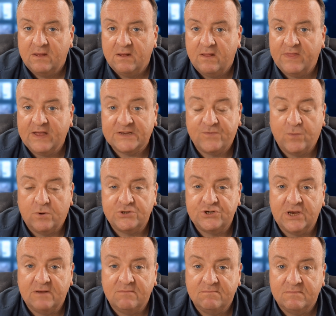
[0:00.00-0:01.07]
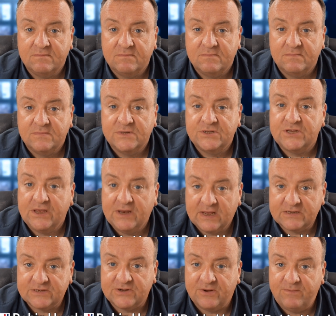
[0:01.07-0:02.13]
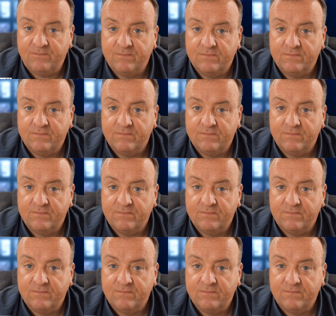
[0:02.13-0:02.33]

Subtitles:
Thanks for watching. See you next time.